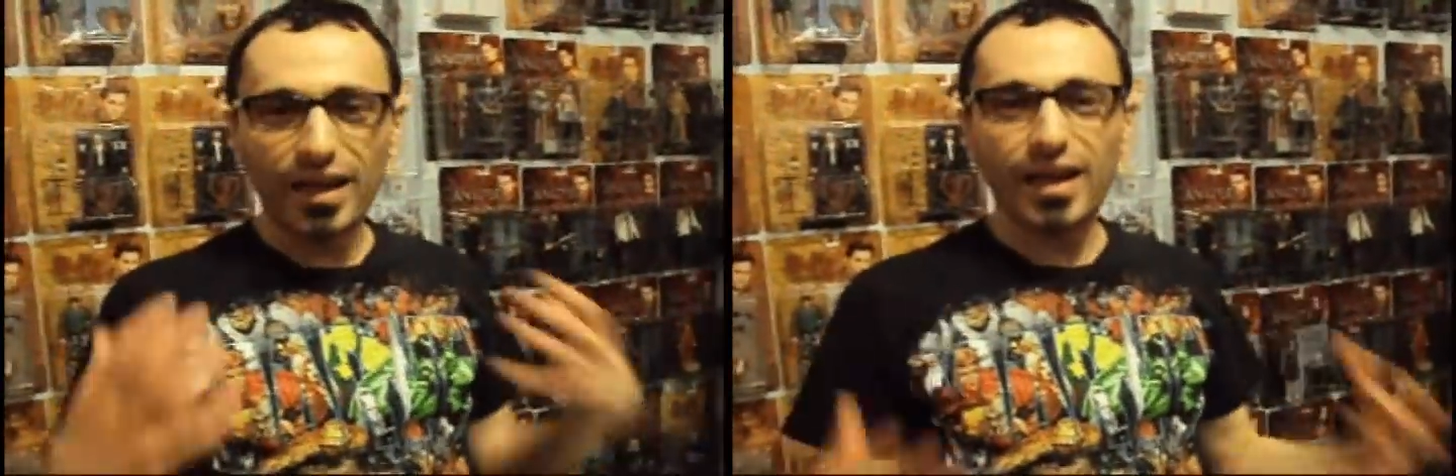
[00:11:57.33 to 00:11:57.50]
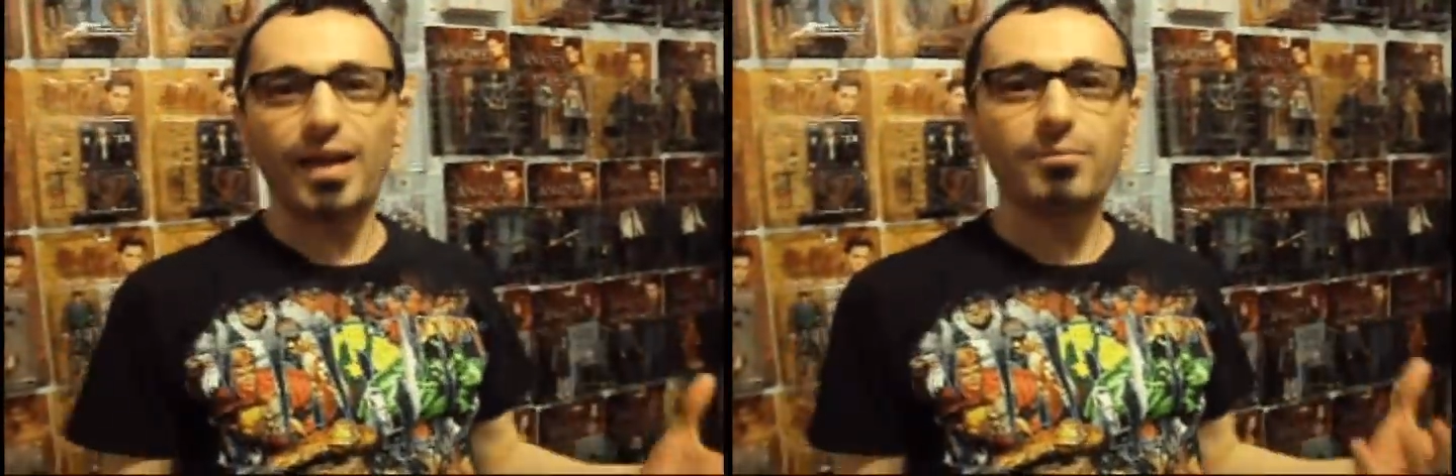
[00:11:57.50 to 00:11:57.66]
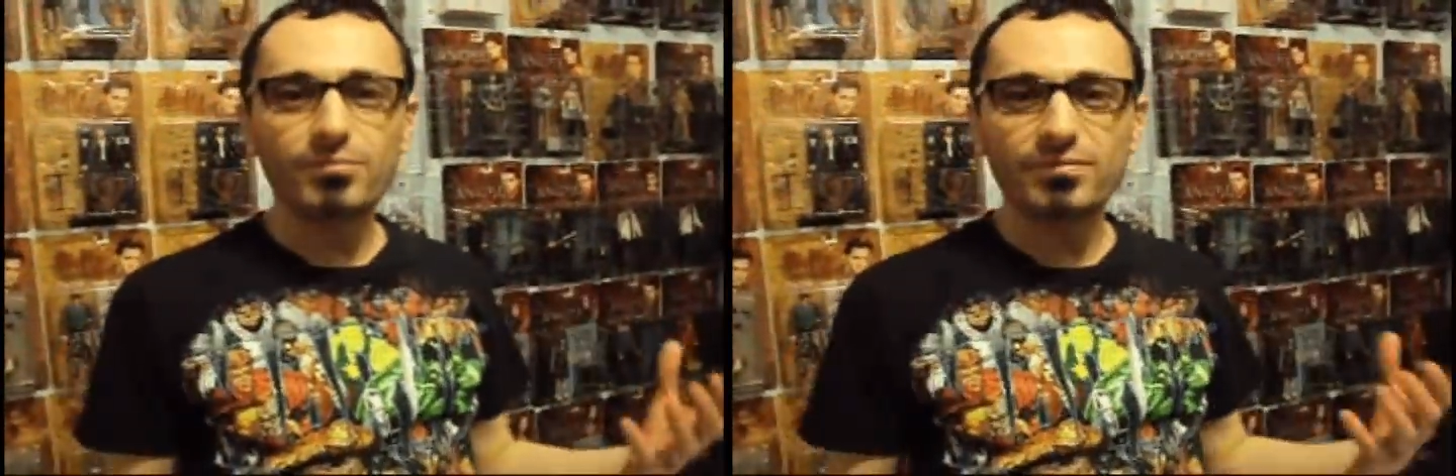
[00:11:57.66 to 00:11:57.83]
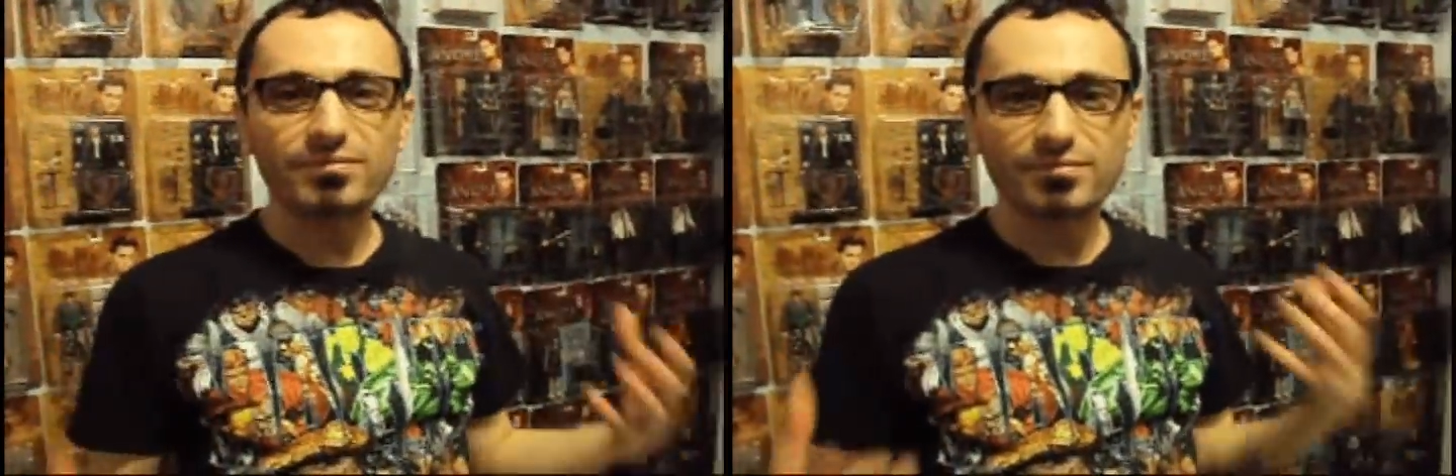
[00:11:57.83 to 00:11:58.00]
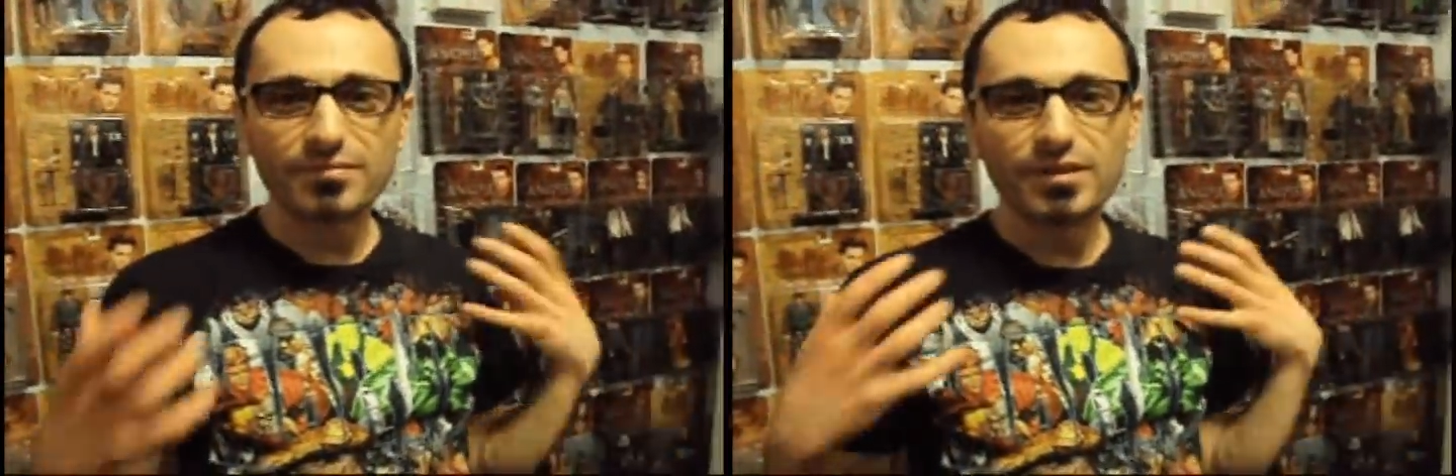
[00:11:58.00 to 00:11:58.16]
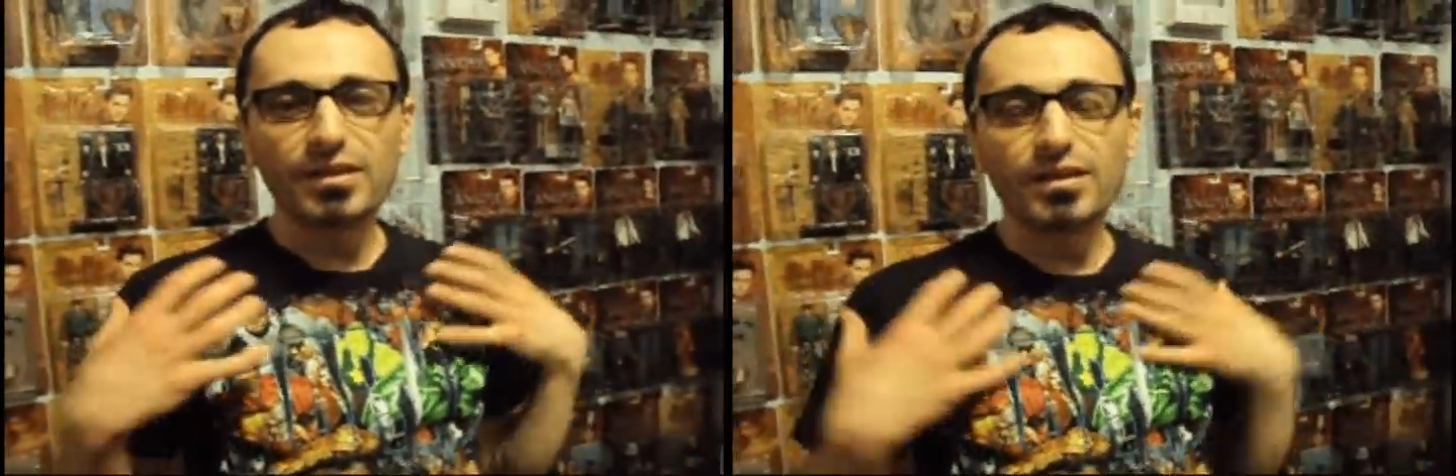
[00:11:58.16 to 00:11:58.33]
and
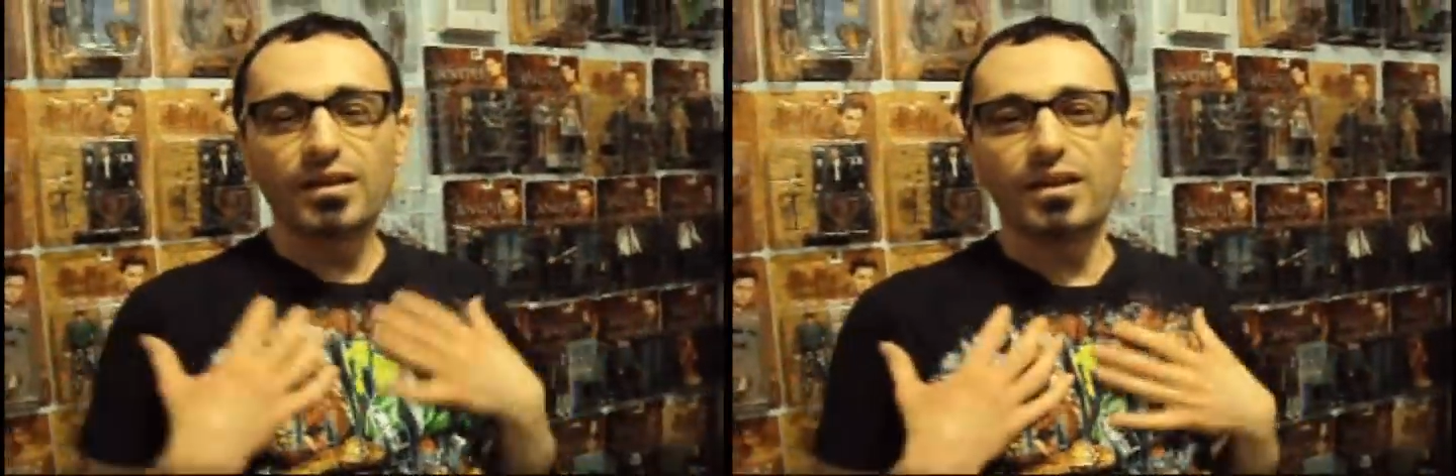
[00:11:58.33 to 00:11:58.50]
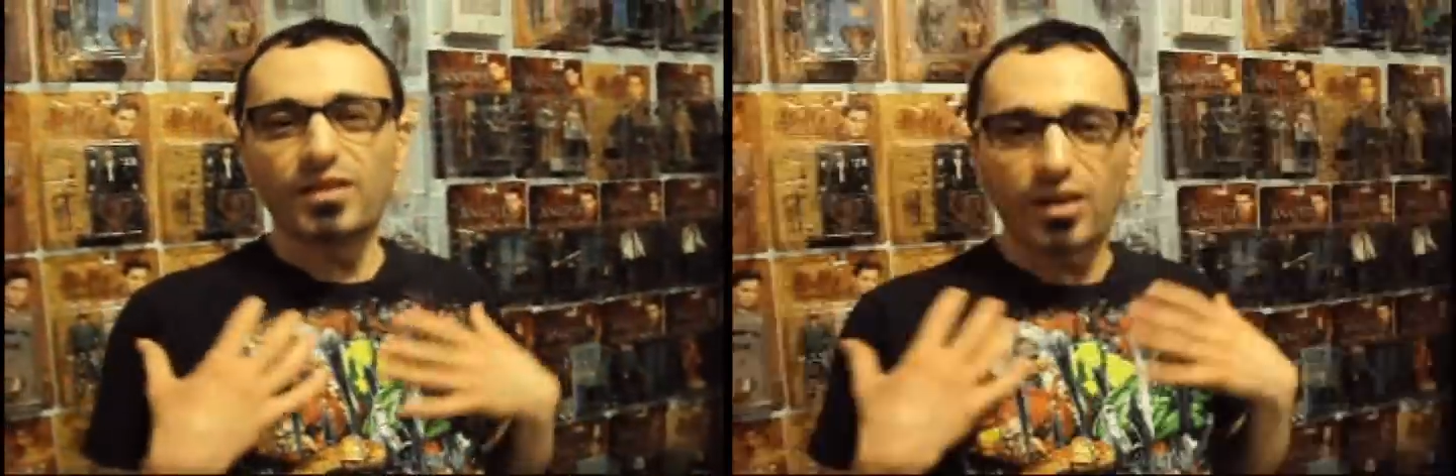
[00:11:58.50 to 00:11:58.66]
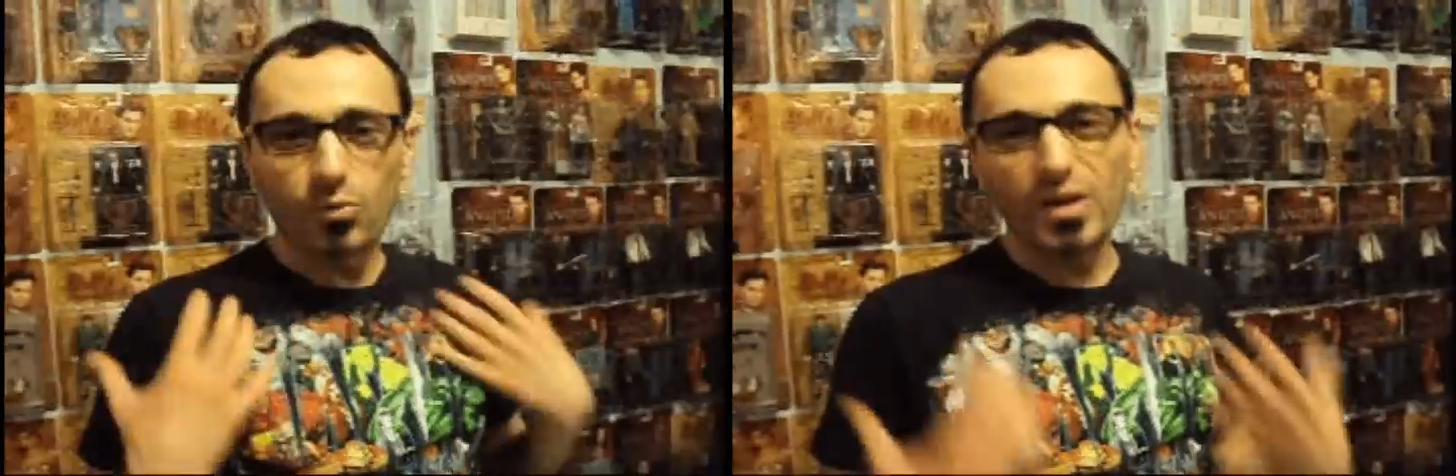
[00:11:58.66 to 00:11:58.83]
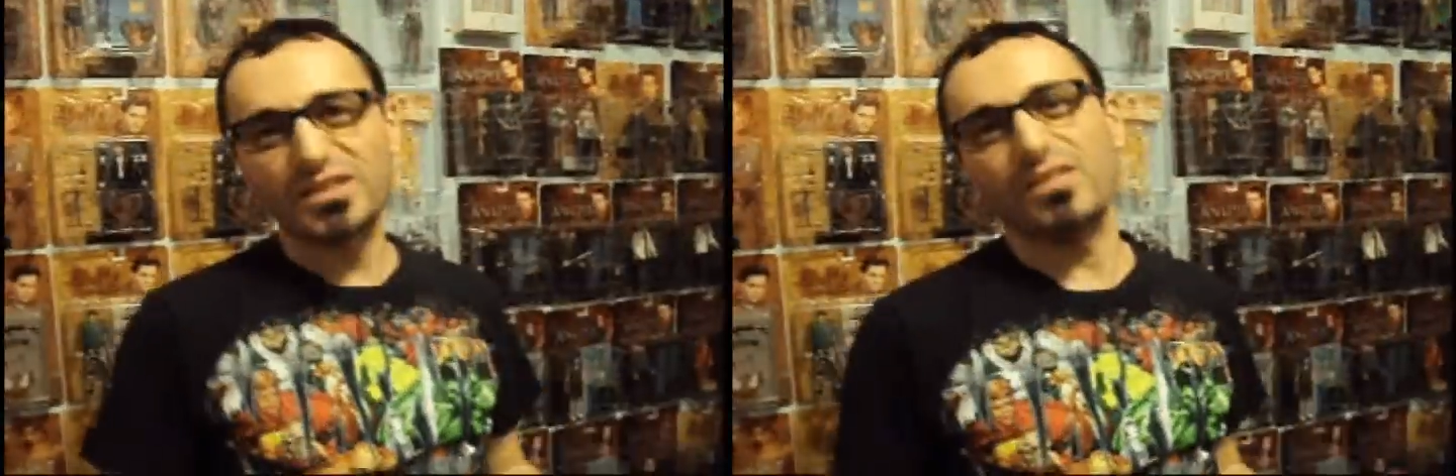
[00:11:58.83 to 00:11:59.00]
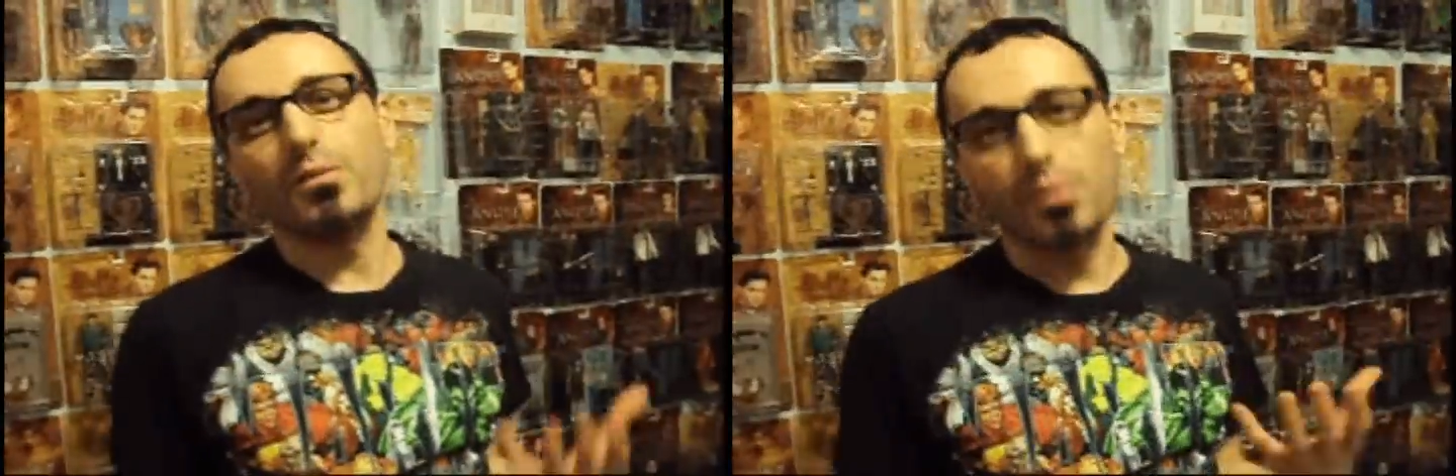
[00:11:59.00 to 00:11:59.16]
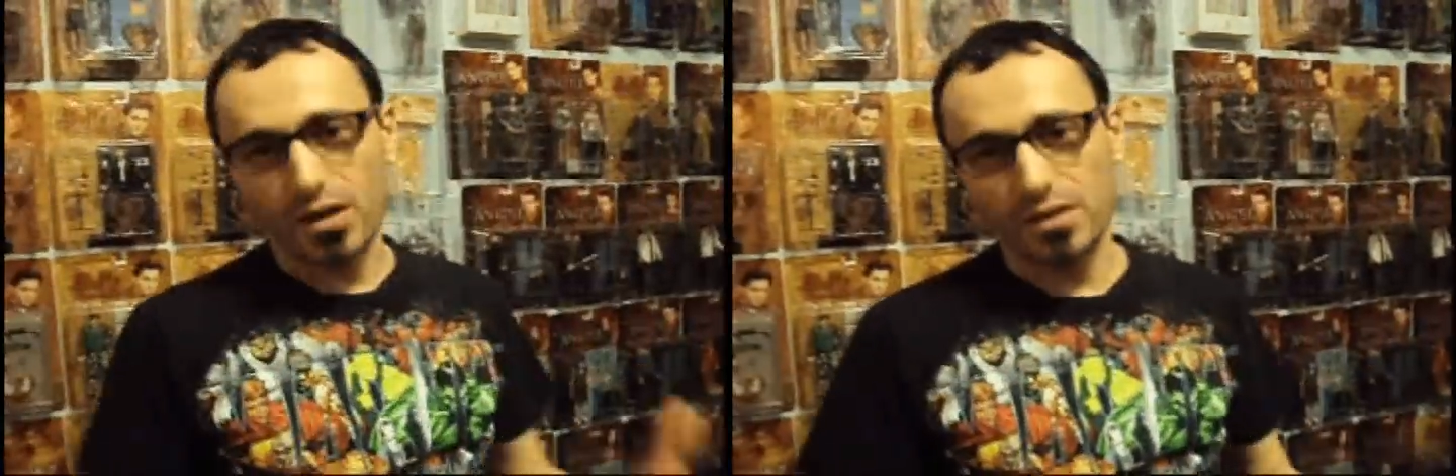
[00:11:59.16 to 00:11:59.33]
I'm the
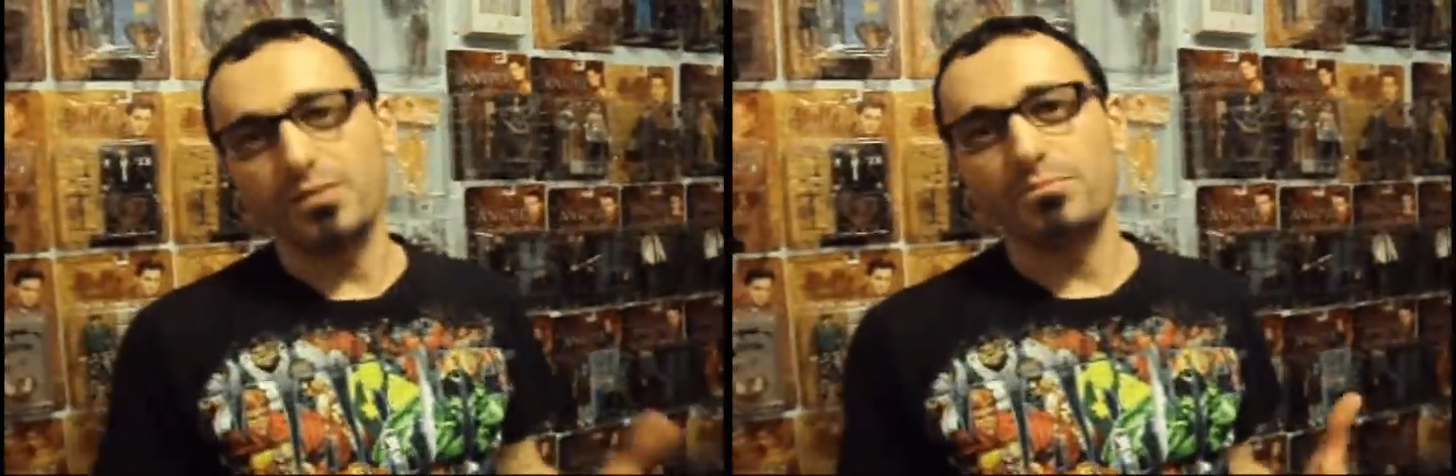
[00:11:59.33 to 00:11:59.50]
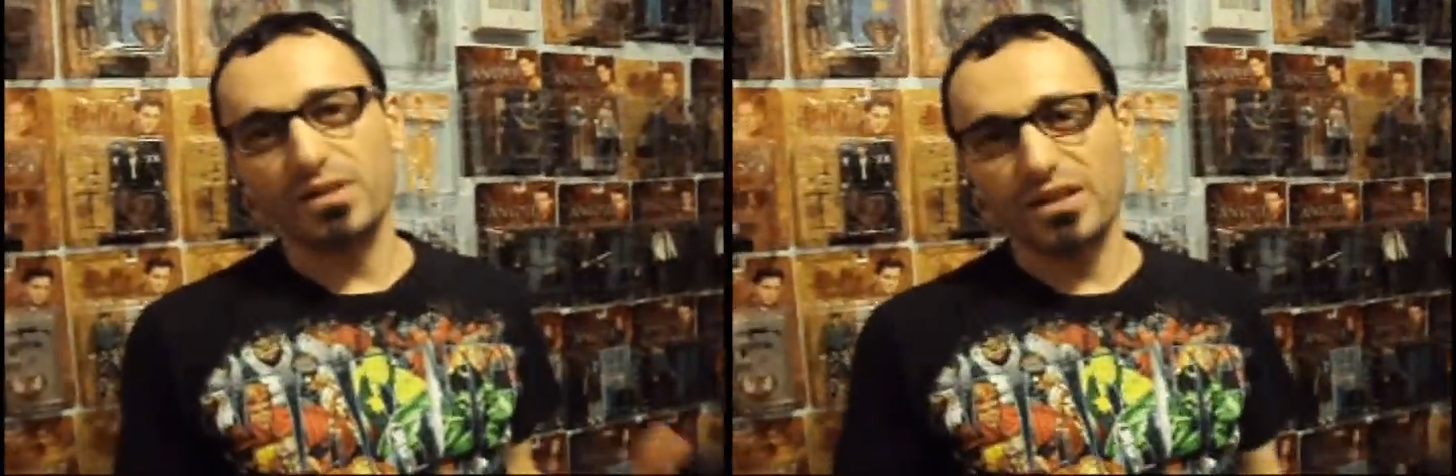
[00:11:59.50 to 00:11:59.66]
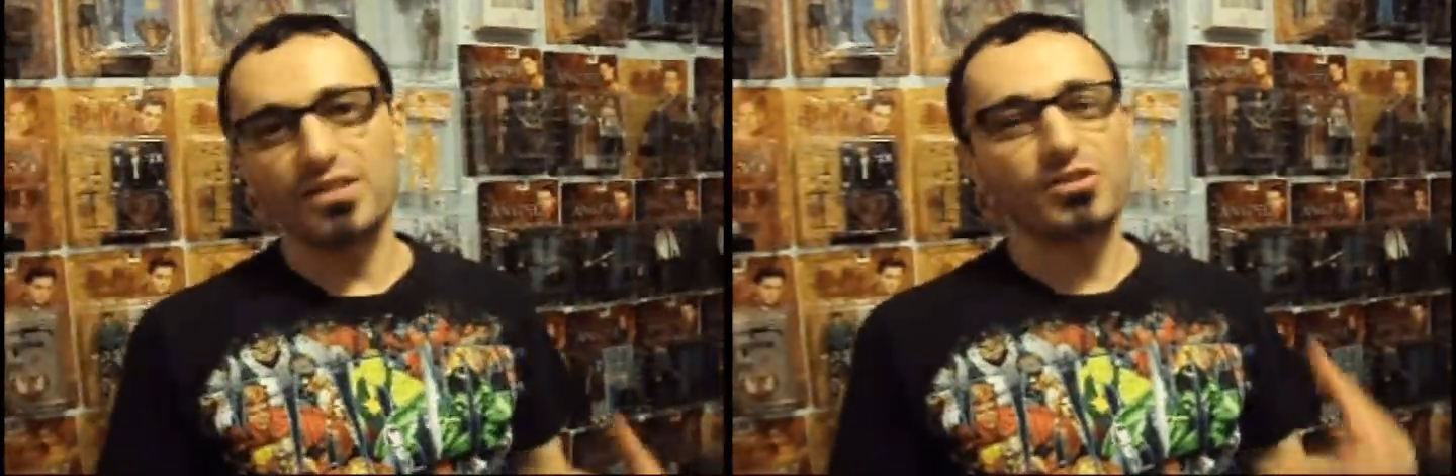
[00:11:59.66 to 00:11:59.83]
rest of the body.